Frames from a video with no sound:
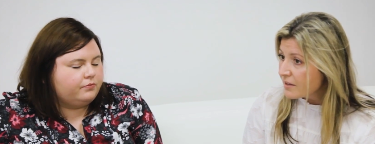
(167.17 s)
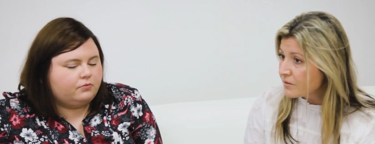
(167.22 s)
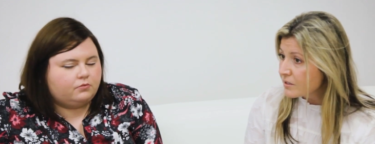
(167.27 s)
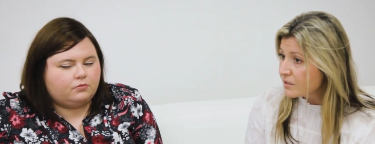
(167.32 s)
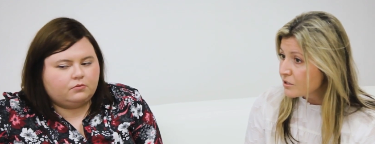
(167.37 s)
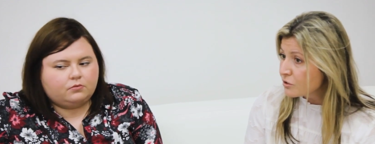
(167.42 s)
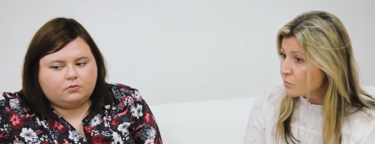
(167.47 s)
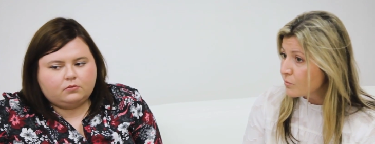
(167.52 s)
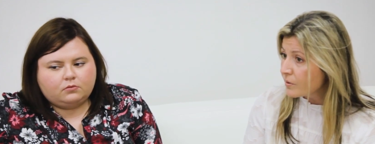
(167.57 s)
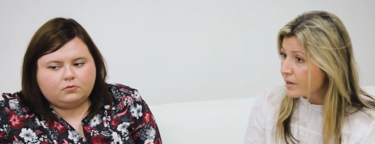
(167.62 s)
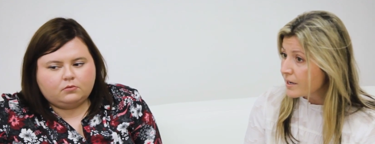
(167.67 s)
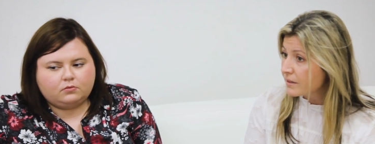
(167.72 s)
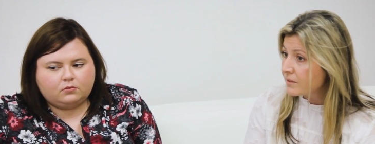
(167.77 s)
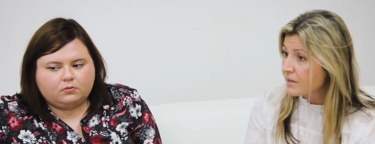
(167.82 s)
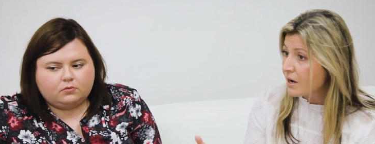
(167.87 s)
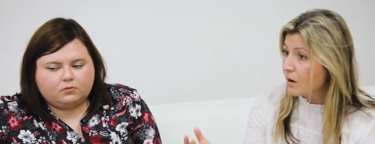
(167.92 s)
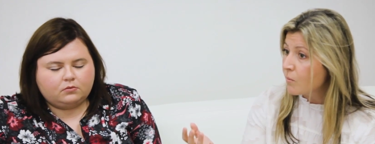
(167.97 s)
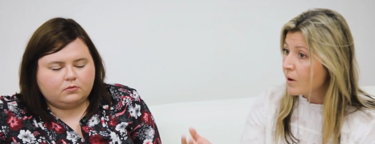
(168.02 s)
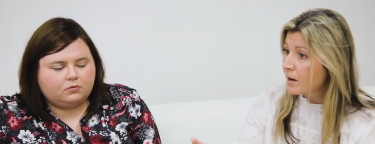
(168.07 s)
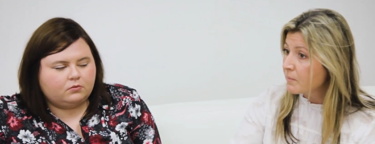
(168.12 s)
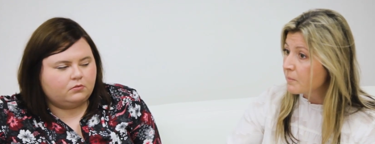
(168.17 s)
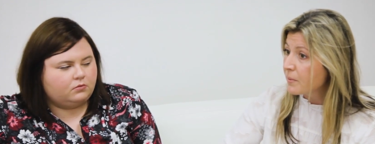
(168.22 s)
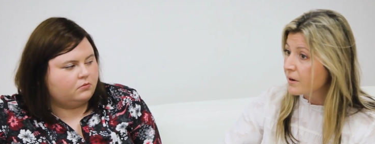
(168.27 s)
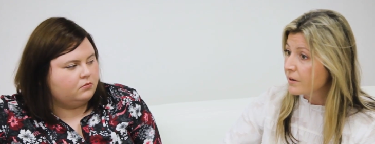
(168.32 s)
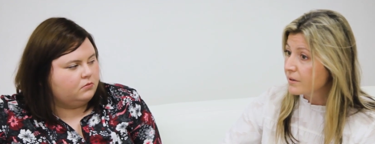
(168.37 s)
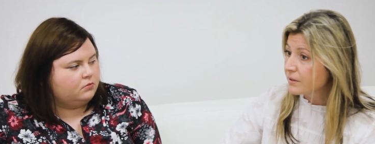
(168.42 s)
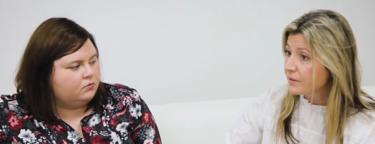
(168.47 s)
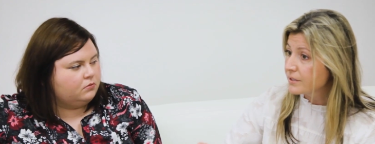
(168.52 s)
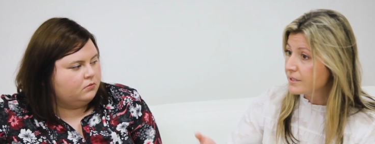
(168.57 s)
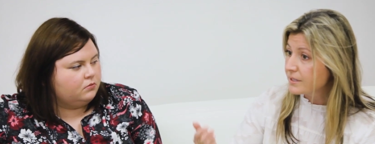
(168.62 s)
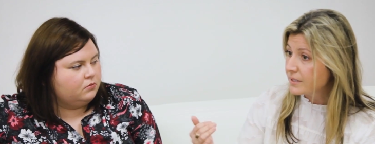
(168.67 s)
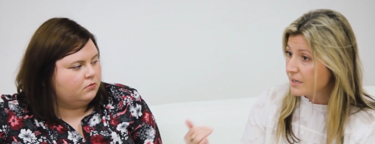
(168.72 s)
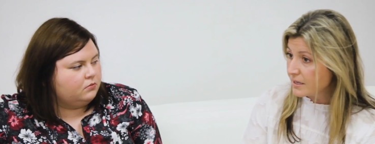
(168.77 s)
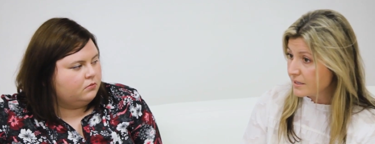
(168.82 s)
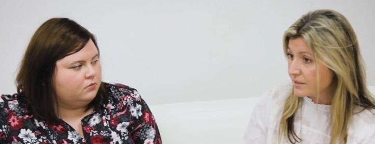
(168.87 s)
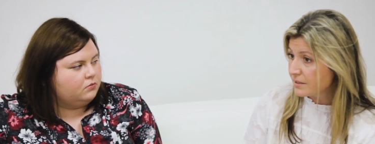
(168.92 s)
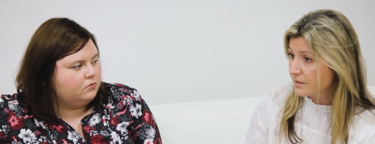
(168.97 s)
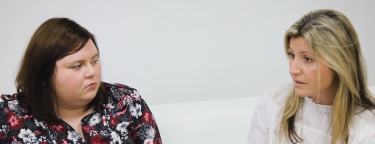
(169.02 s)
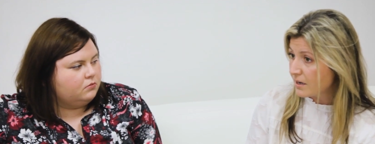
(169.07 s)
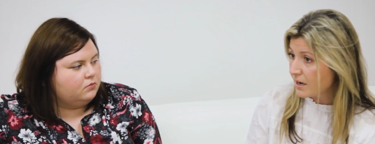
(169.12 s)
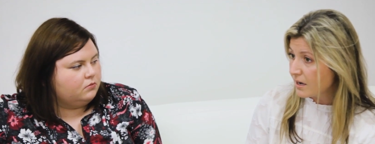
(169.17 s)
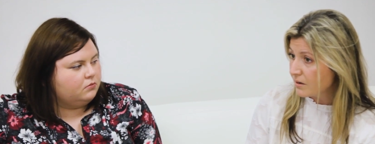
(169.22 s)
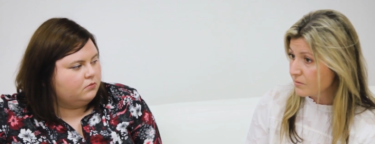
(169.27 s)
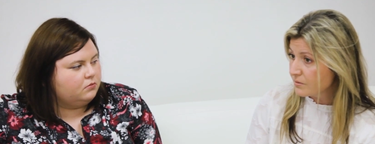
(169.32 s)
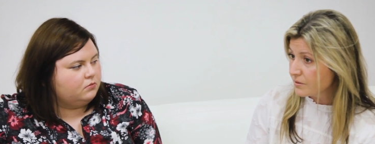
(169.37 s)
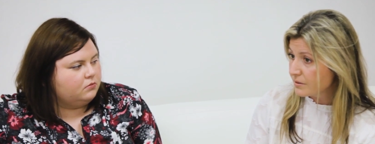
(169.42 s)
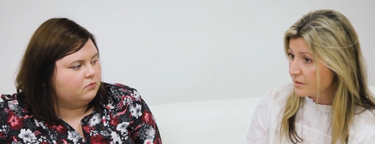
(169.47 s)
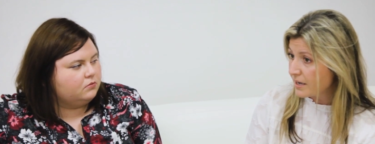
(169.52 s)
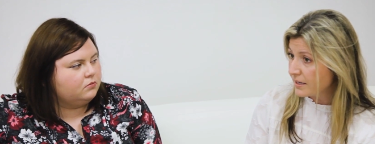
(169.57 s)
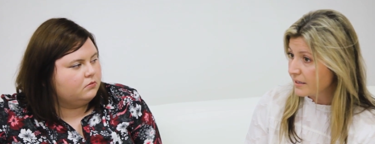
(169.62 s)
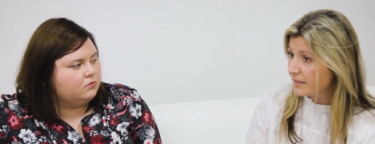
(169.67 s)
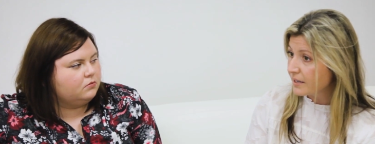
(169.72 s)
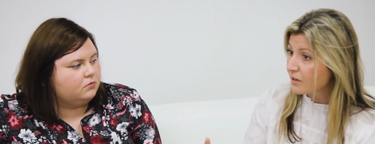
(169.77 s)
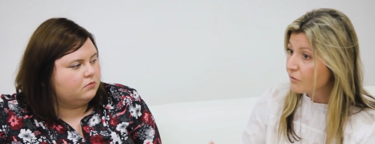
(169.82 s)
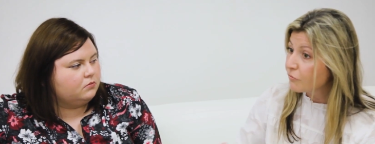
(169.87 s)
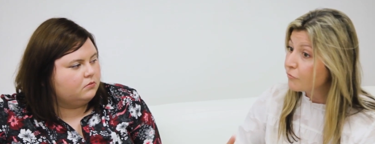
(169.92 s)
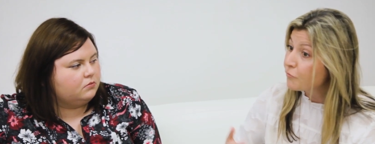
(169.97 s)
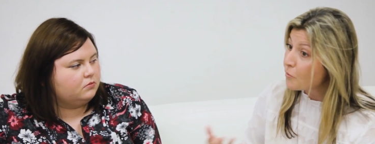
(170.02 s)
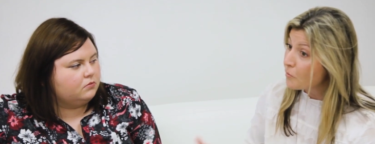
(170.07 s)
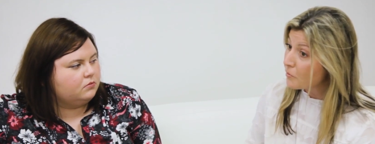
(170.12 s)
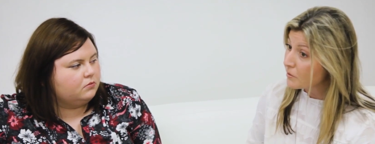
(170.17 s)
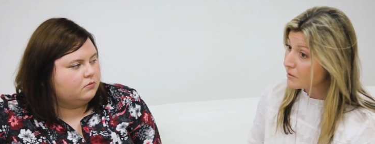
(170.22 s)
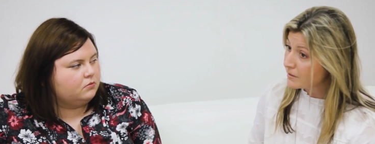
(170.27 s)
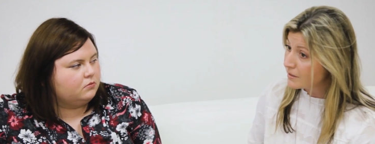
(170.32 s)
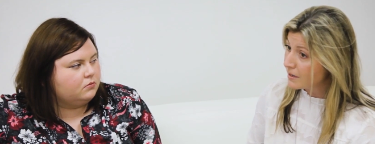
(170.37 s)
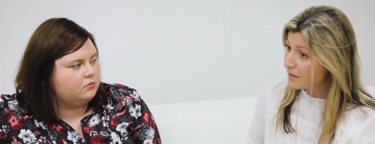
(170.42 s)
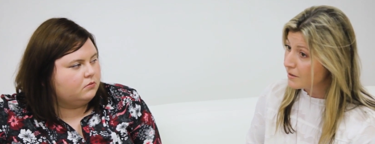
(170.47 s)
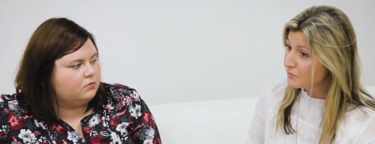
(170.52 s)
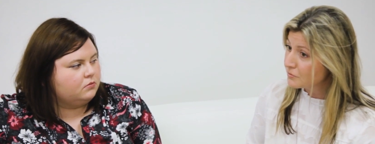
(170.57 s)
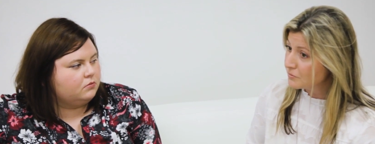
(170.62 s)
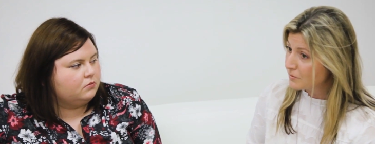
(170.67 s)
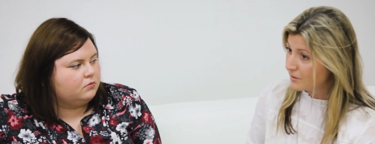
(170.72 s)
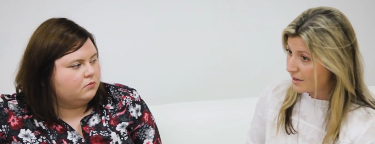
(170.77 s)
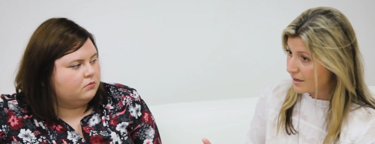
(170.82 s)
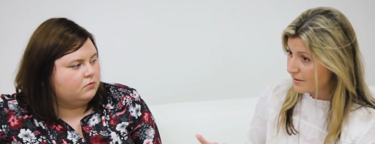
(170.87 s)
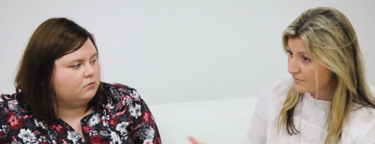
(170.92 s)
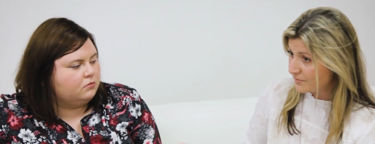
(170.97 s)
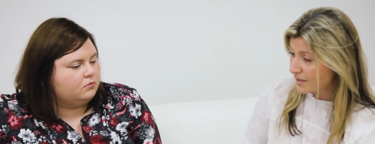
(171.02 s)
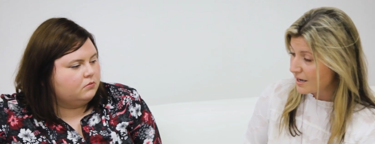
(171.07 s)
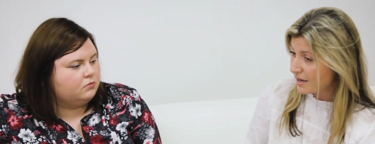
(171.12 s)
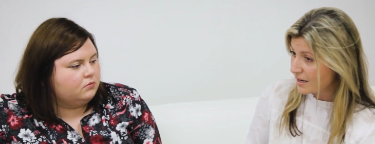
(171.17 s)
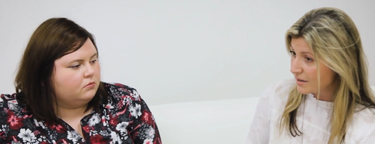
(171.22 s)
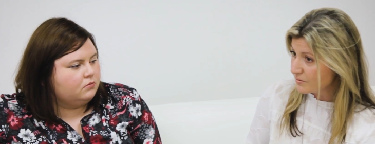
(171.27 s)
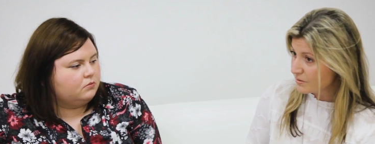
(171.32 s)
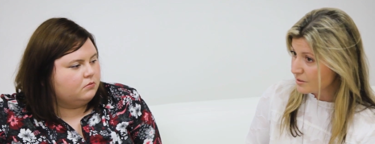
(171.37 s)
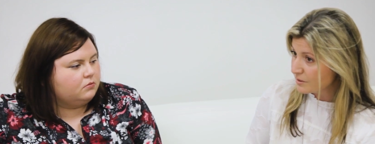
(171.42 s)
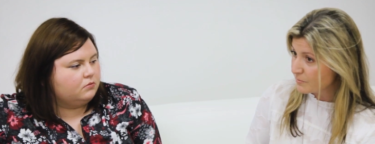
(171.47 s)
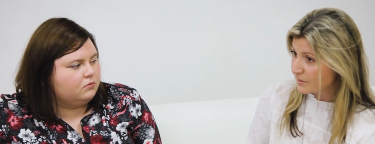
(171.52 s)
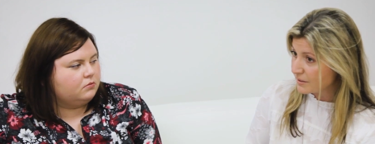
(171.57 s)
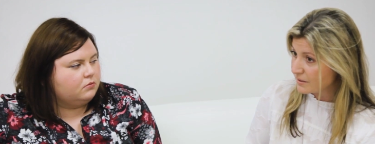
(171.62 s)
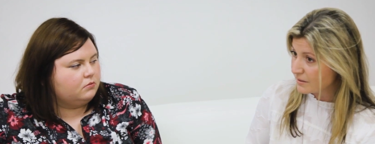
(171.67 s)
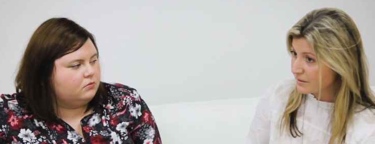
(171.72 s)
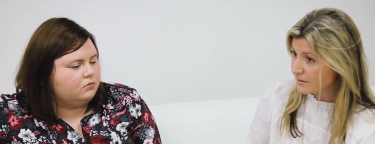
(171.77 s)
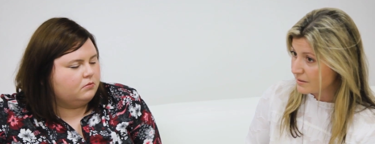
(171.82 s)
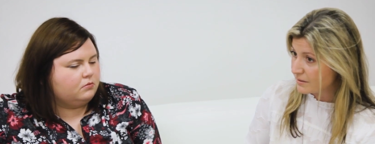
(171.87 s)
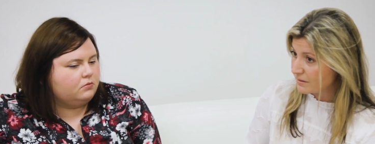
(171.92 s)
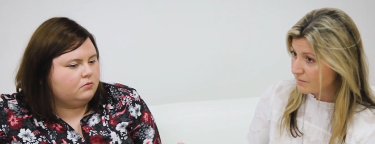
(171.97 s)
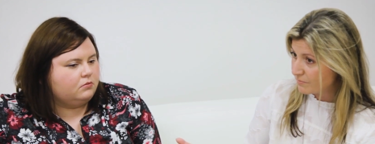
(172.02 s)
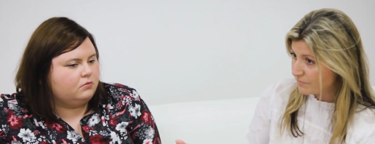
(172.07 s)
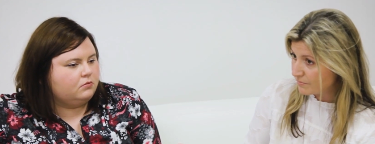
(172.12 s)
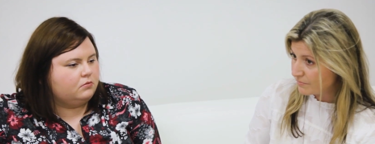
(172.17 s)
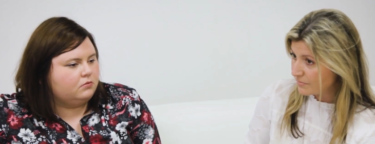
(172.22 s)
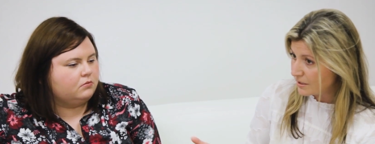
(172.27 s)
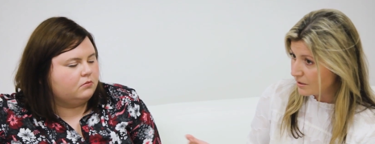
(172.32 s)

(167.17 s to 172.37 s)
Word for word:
Speaker 1: this way that one partner stays in the house and can afford now to have the house because mm-hmm.